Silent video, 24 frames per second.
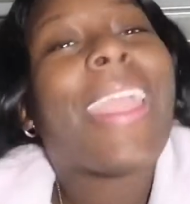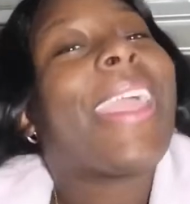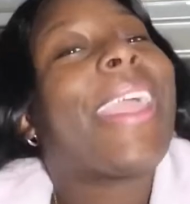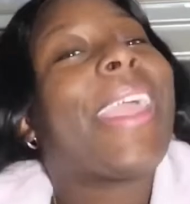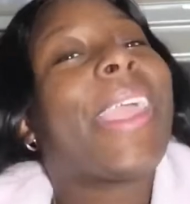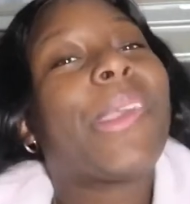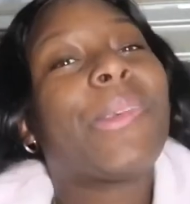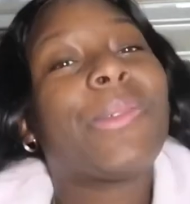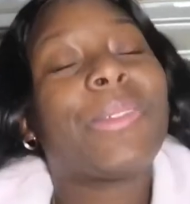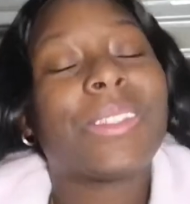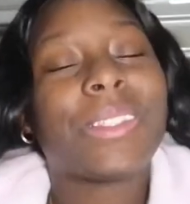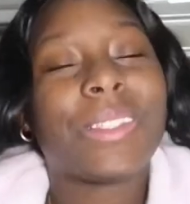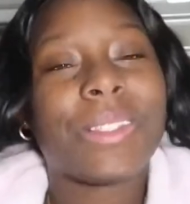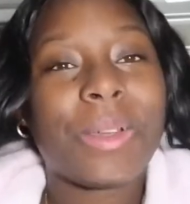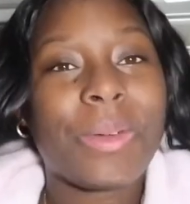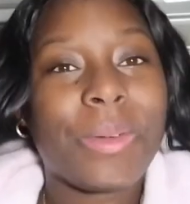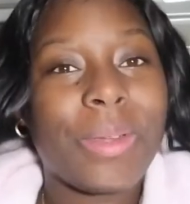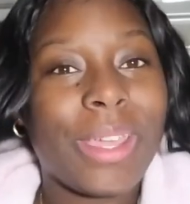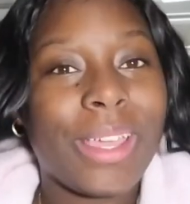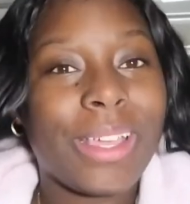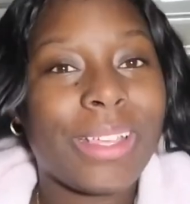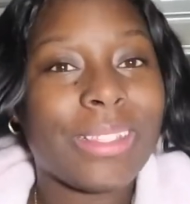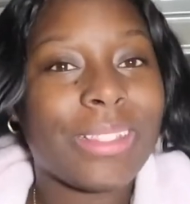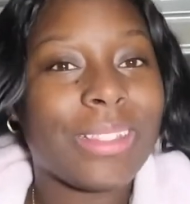He was so
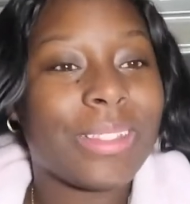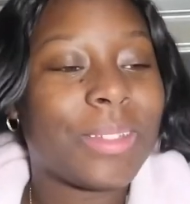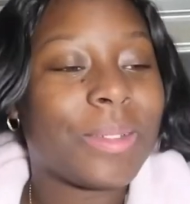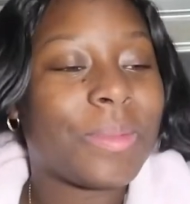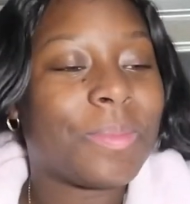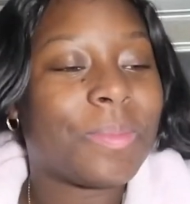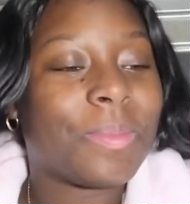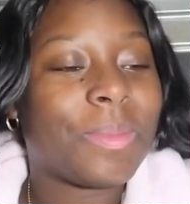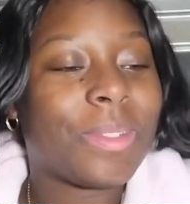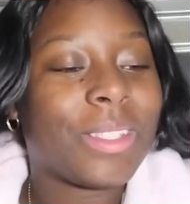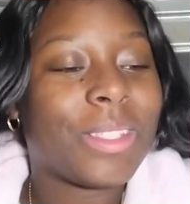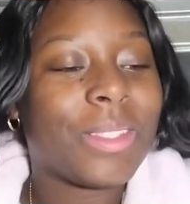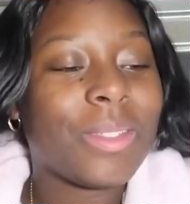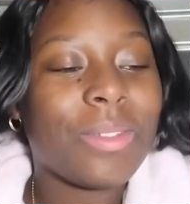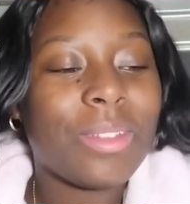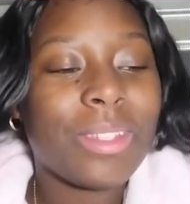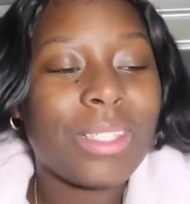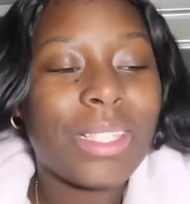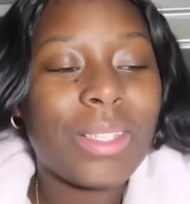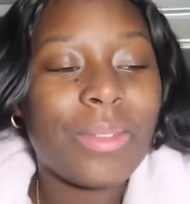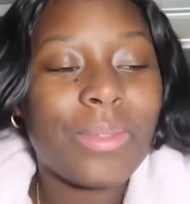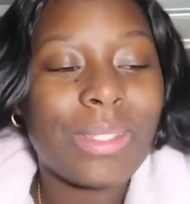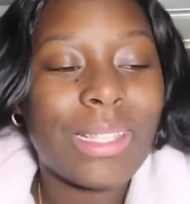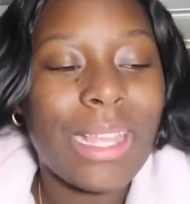handsome. As soon
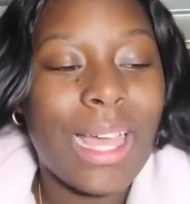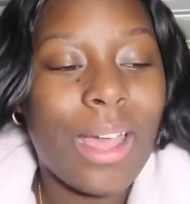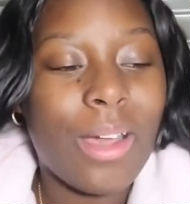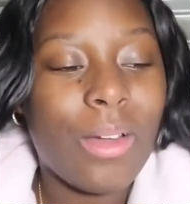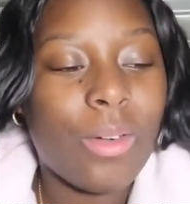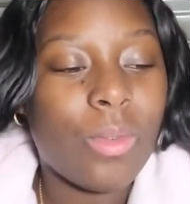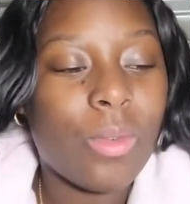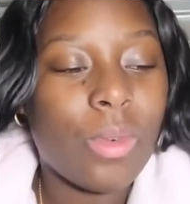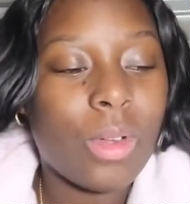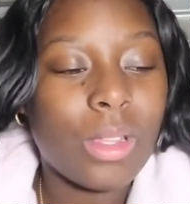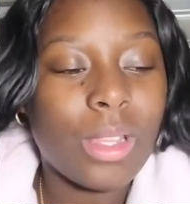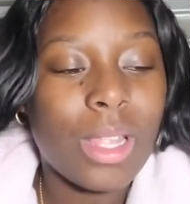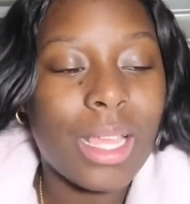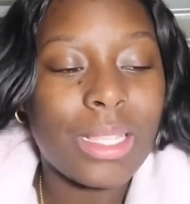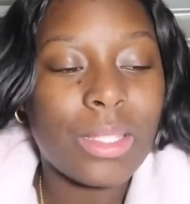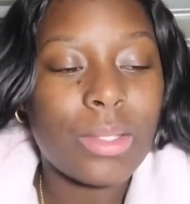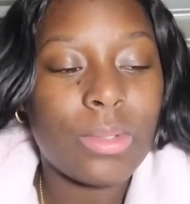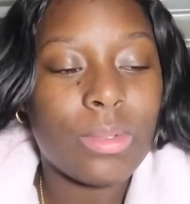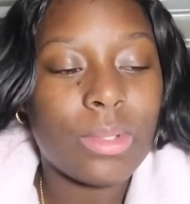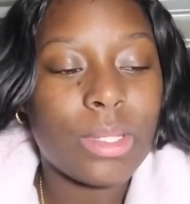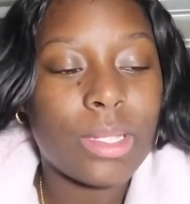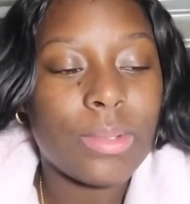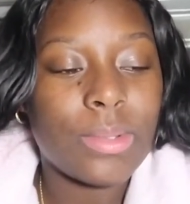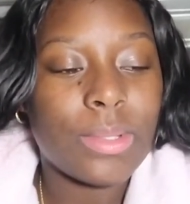as he was out, well, not as
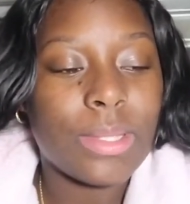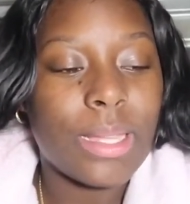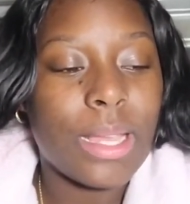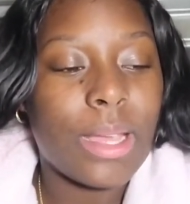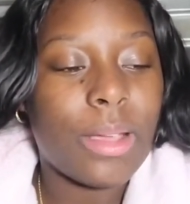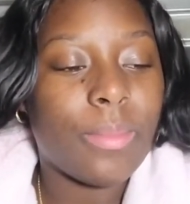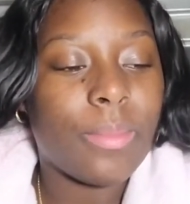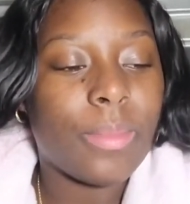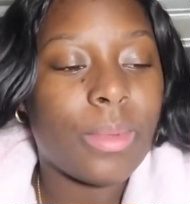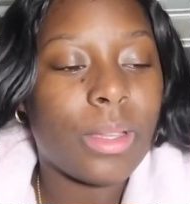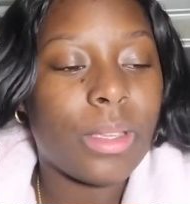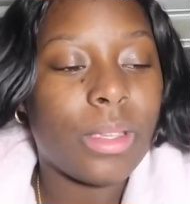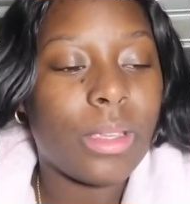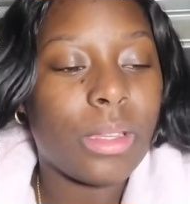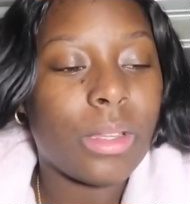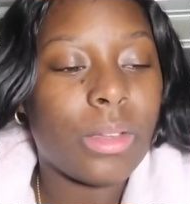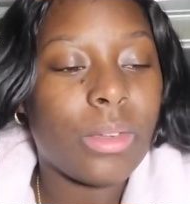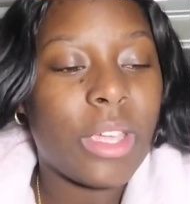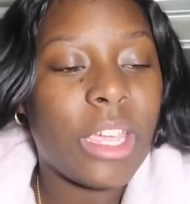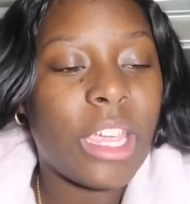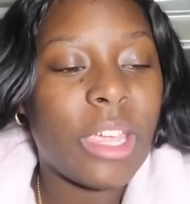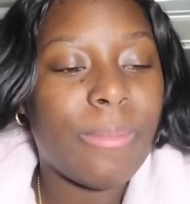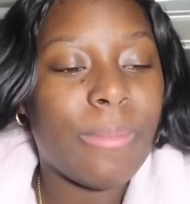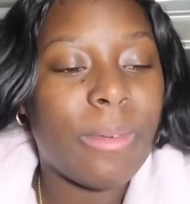soon as he was out, but you know,
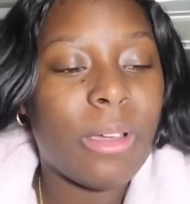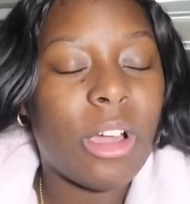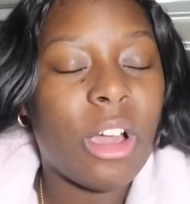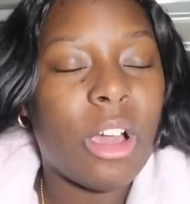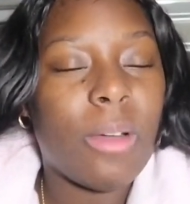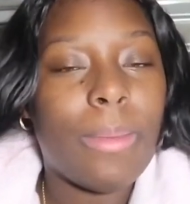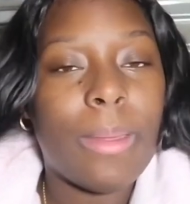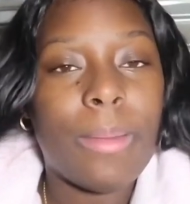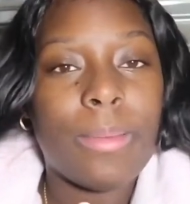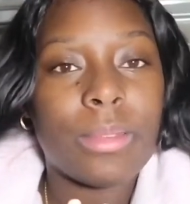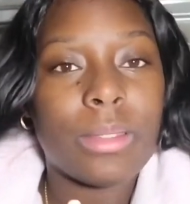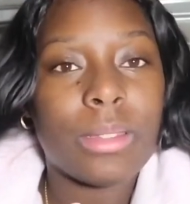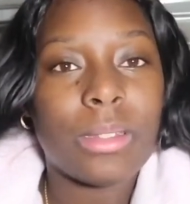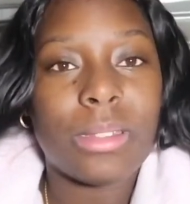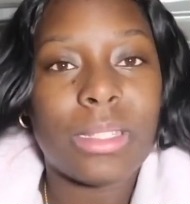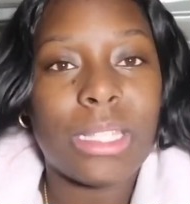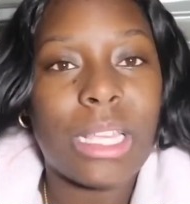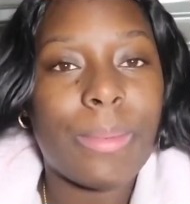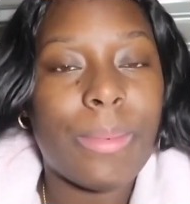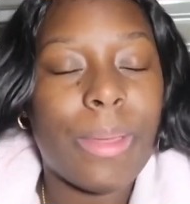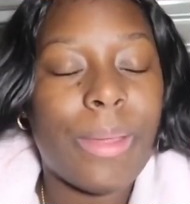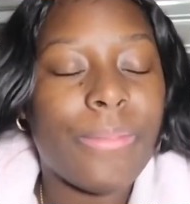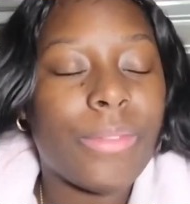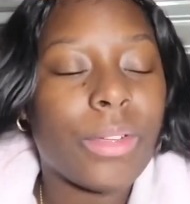all babies look the
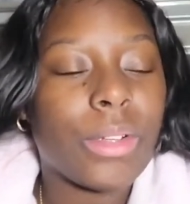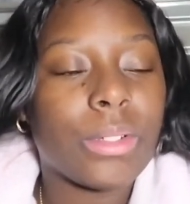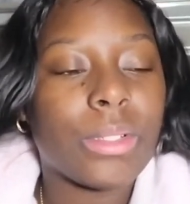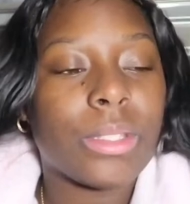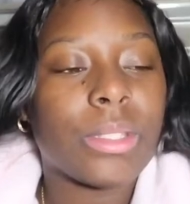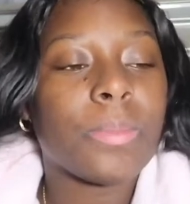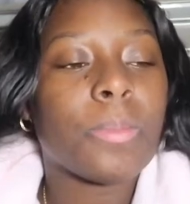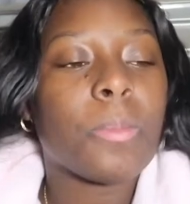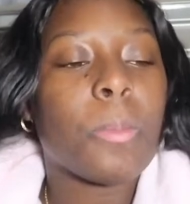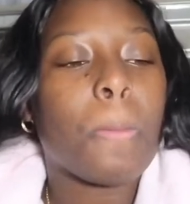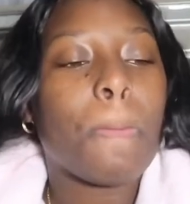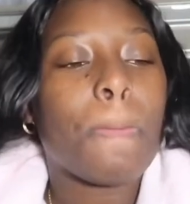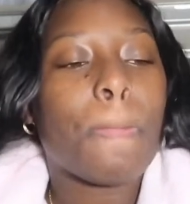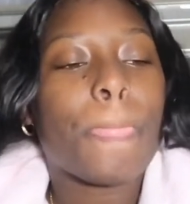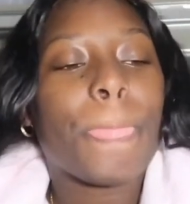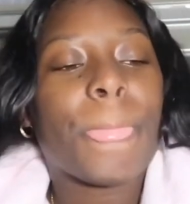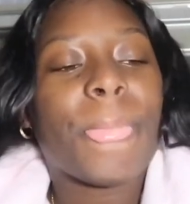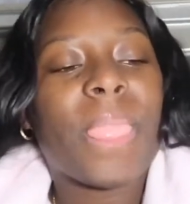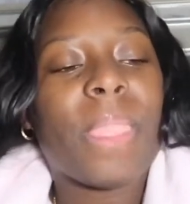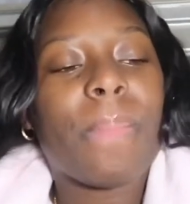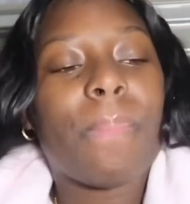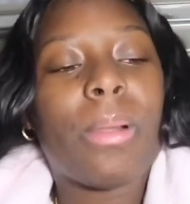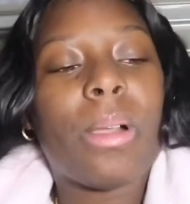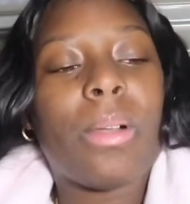same at first.
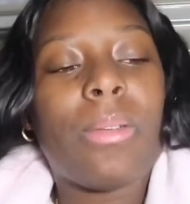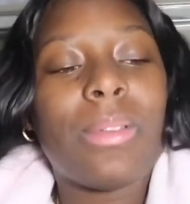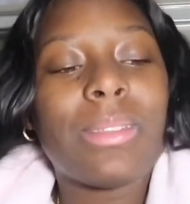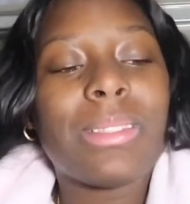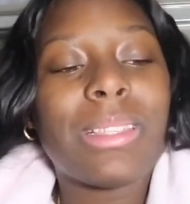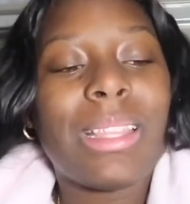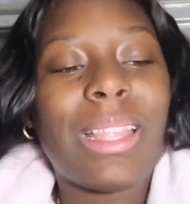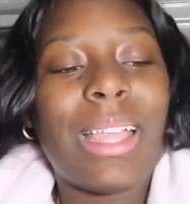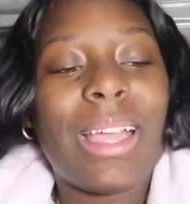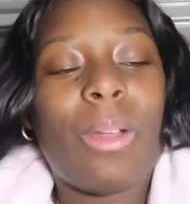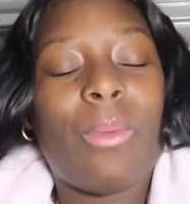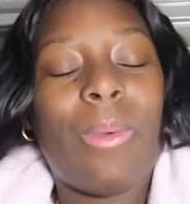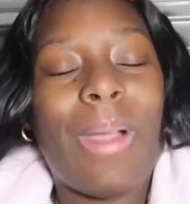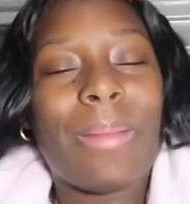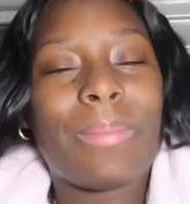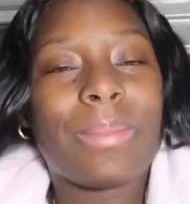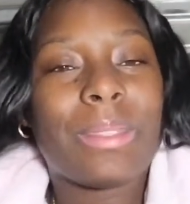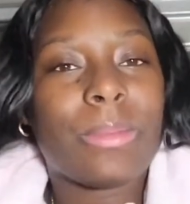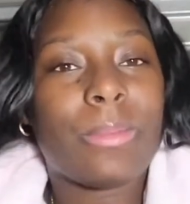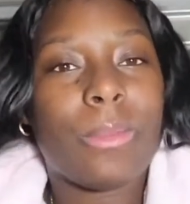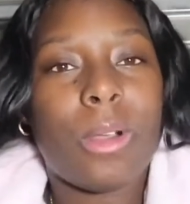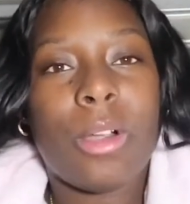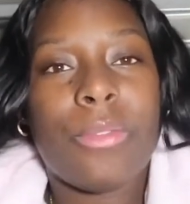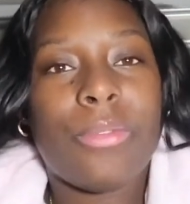But once I like wiped
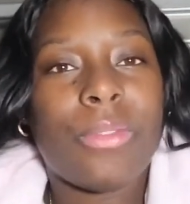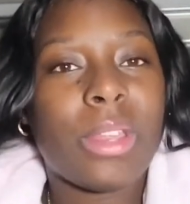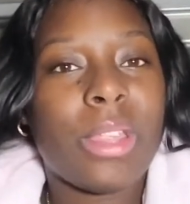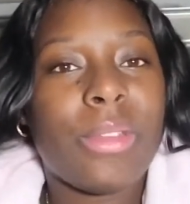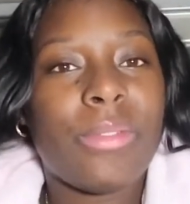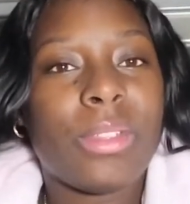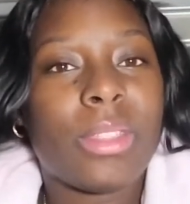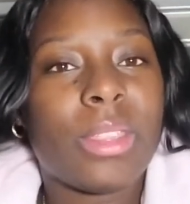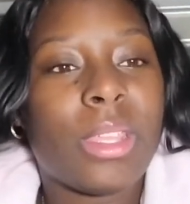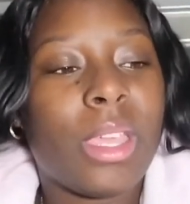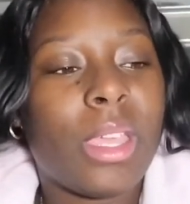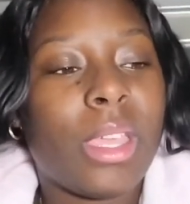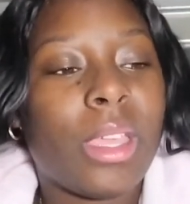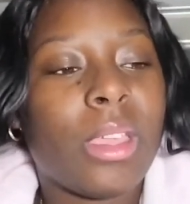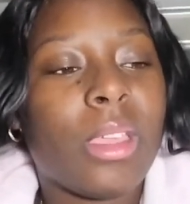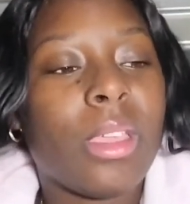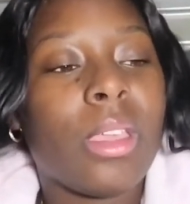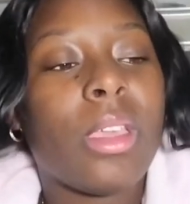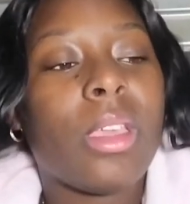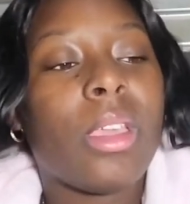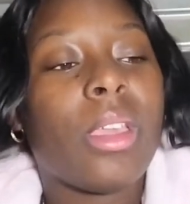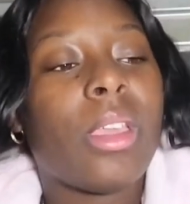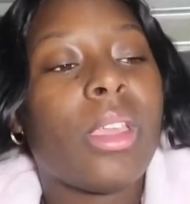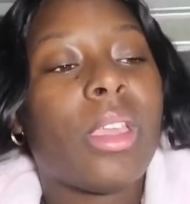him off and everything,
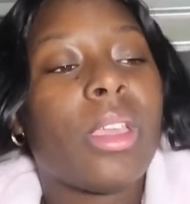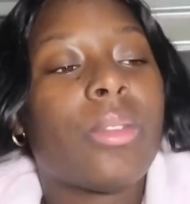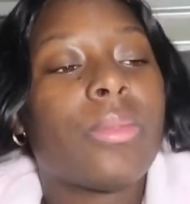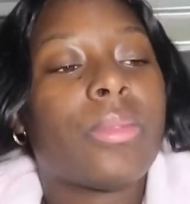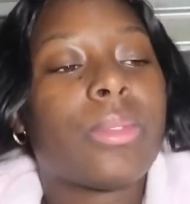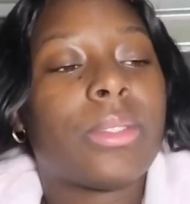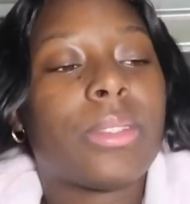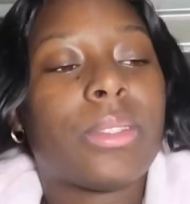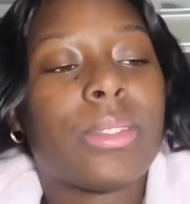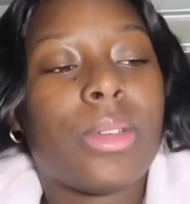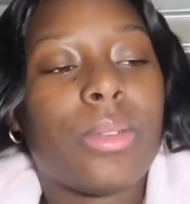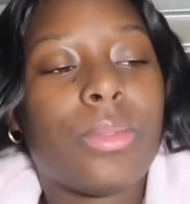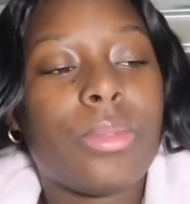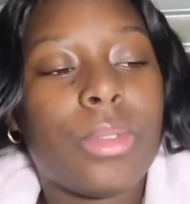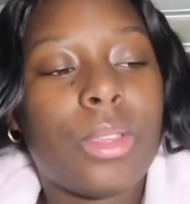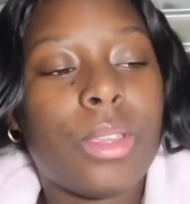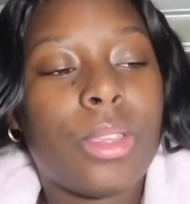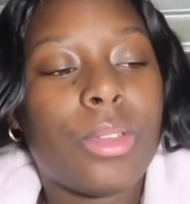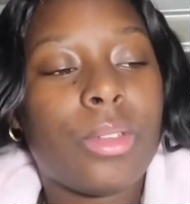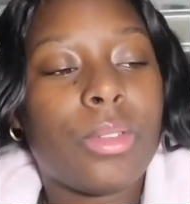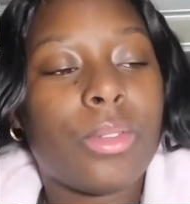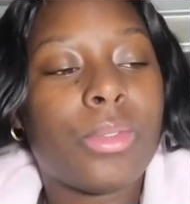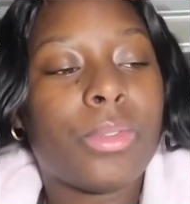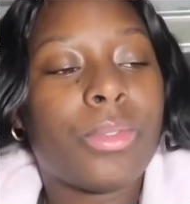he was so
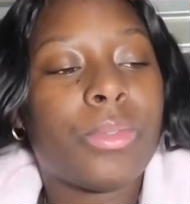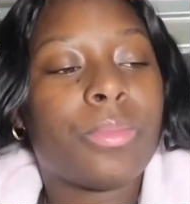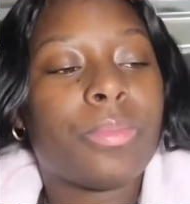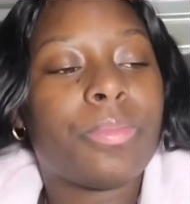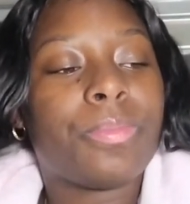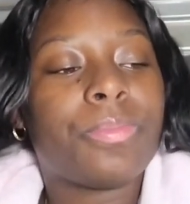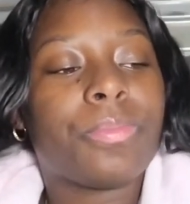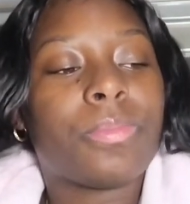cute.